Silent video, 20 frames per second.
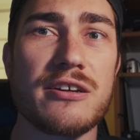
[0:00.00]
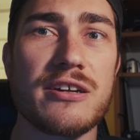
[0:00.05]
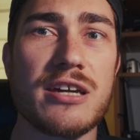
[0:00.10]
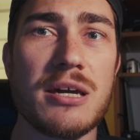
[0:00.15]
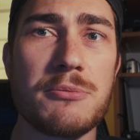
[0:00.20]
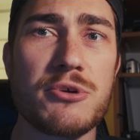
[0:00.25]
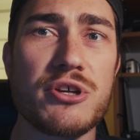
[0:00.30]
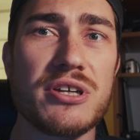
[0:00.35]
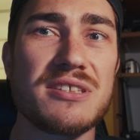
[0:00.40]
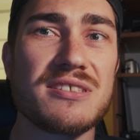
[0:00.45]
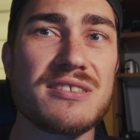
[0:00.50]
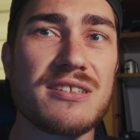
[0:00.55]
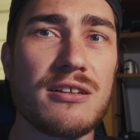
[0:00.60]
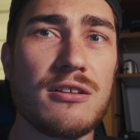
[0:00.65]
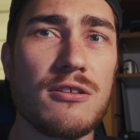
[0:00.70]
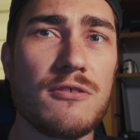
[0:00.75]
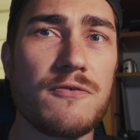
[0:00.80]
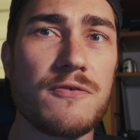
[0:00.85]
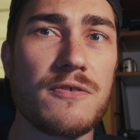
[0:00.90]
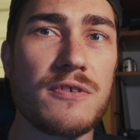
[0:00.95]
The camera
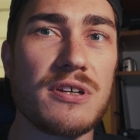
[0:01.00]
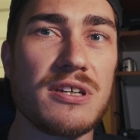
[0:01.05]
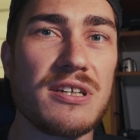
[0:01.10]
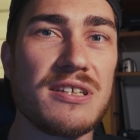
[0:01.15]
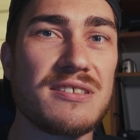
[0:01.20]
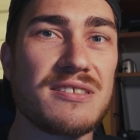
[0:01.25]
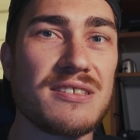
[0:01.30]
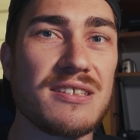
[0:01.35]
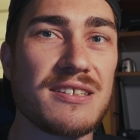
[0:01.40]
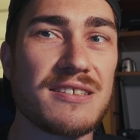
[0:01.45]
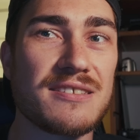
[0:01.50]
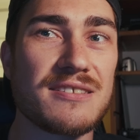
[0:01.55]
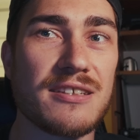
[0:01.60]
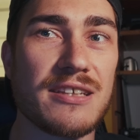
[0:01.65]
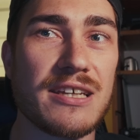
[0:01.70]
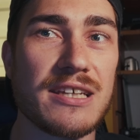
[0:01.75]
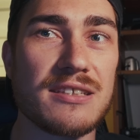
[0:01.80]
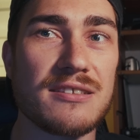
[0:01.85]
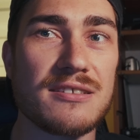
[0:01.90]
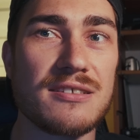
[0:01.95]
itself, it's
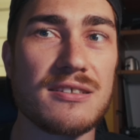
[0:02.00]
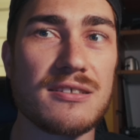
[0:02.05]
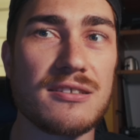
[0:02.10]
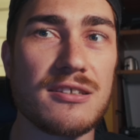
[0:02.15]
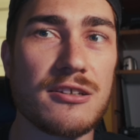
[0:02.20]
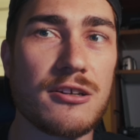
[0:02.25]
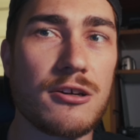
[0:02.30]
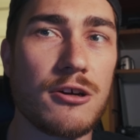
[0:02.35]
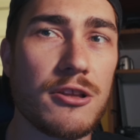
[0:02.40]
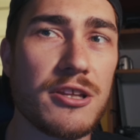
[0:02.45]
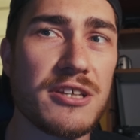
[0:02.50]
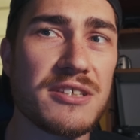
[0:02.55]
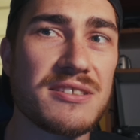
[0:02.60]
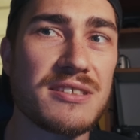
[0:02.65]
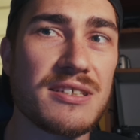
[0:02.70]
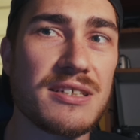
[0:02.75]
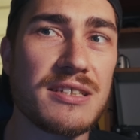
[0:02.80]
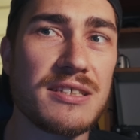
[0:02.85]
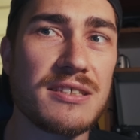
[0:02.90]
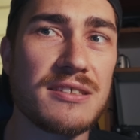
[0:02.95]
excellent. The color
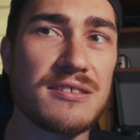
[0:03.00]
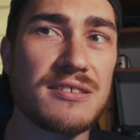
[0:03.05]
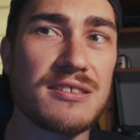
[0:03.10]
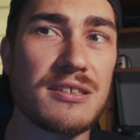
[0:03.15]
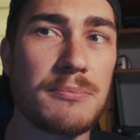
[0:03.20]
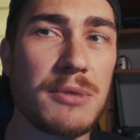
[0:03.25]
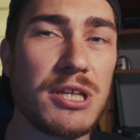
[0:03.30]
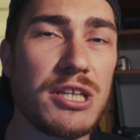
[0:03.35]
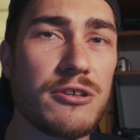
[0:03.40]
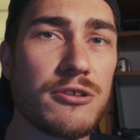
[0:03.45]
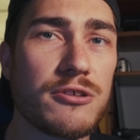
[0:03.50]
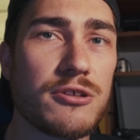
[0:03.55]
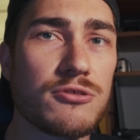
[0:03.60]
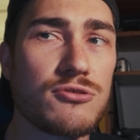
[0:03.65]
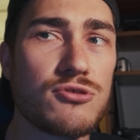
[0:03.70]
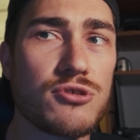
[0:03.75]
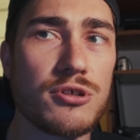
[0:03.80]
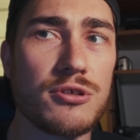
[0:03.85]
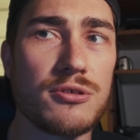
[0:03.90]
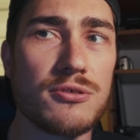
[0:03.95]
science, the manual
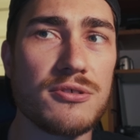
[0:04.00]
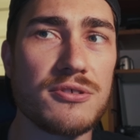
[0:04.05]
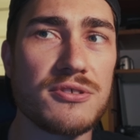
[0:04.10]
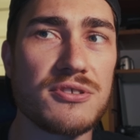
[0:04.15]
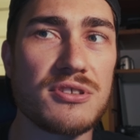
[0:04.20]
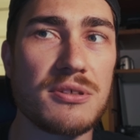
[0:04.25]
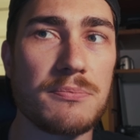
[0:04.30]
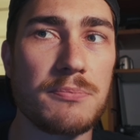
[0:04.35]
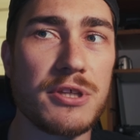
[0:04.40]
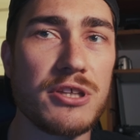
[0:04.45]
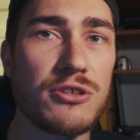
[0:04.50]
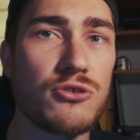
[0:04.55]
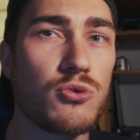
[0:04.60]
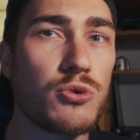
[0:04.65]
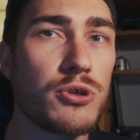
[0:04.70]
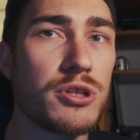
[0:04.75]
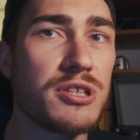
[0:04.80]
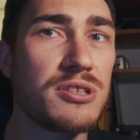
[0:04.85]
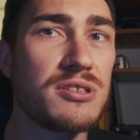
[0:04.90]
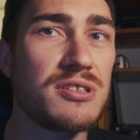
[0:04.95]
controls, the build
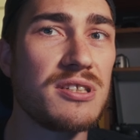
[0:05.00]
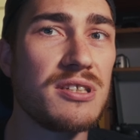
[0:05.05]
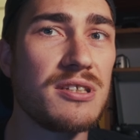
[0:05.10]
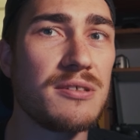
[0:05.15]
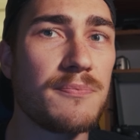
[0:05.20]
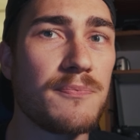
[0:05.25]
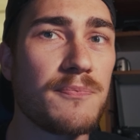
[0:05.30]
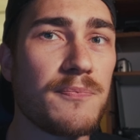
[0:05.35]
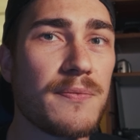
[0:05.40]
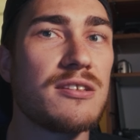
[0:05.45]
quality.